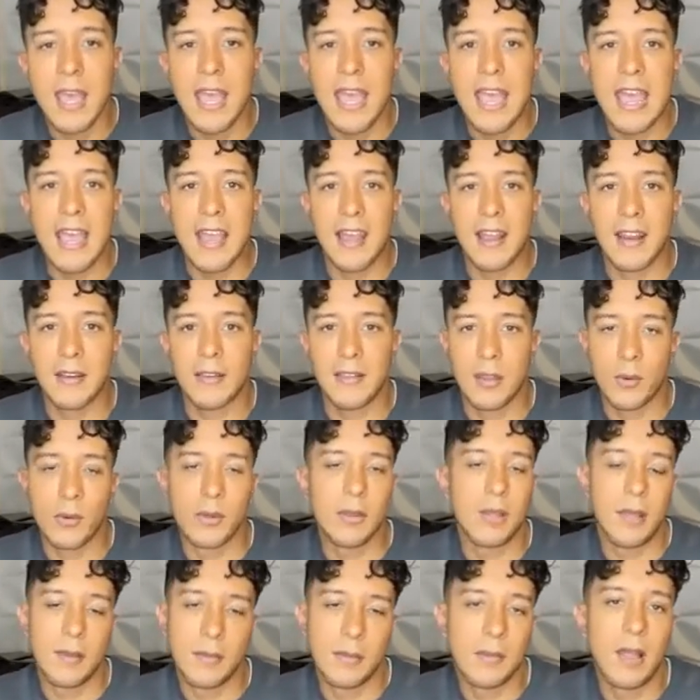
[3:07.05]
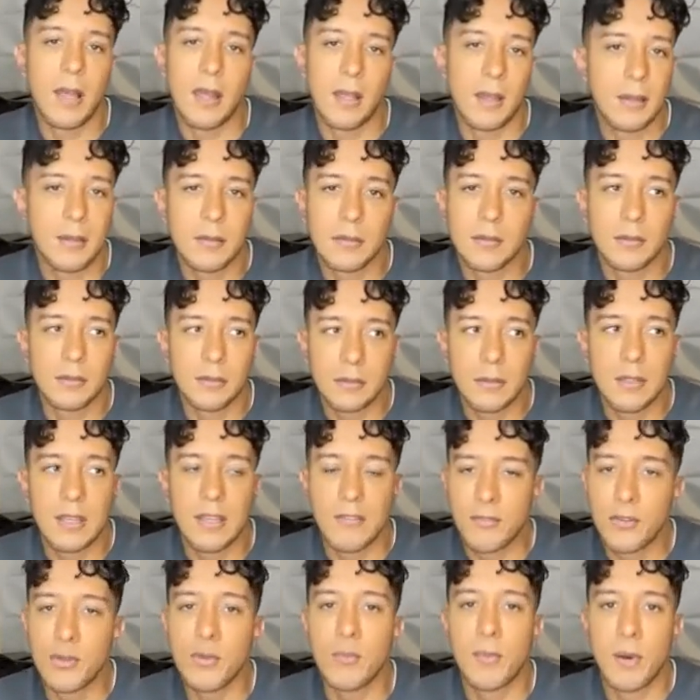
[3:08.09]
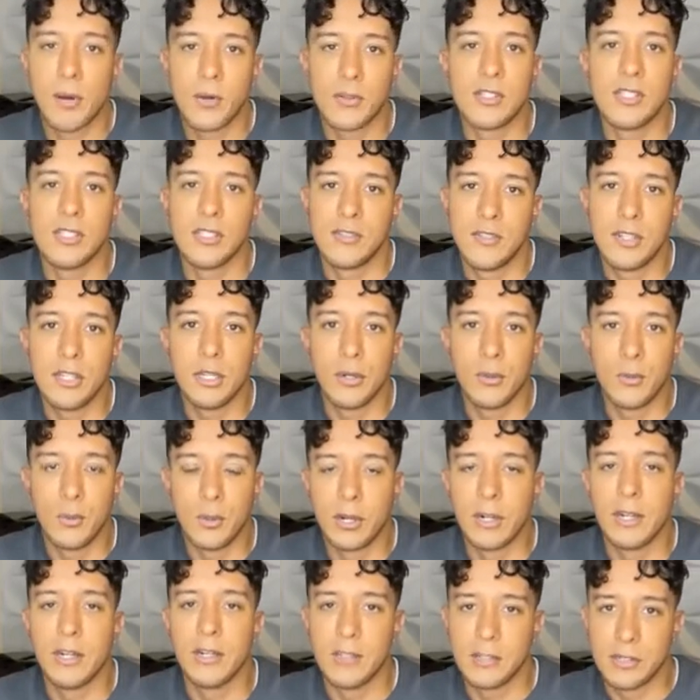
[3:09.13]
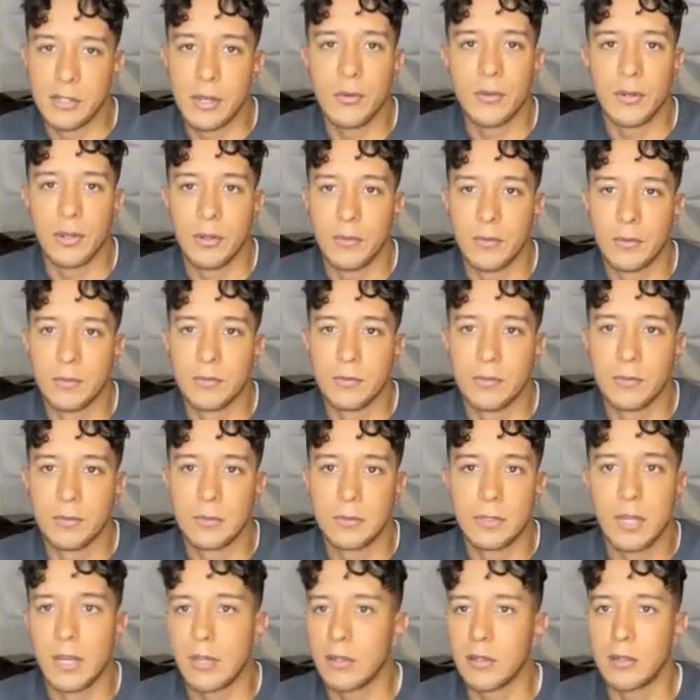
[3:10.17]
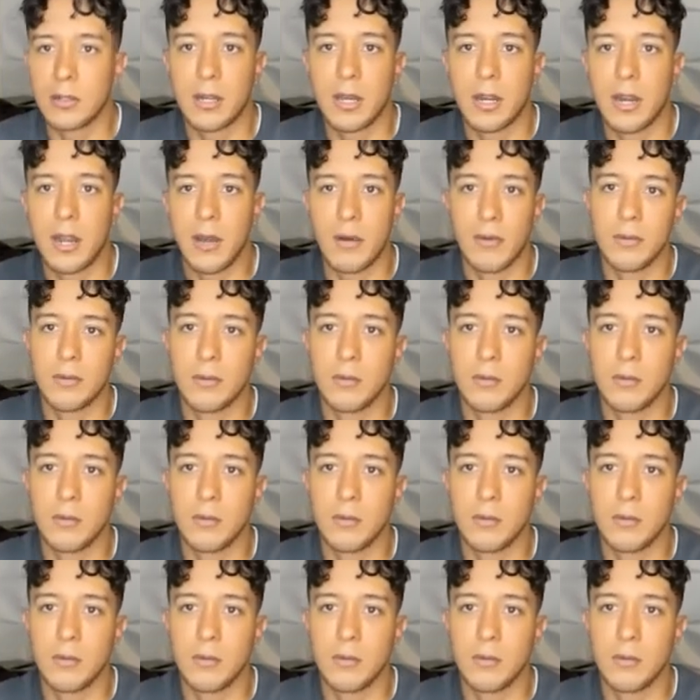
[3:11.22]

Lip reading: And they were like, if you post this video, we're going to disown you and you're cut out.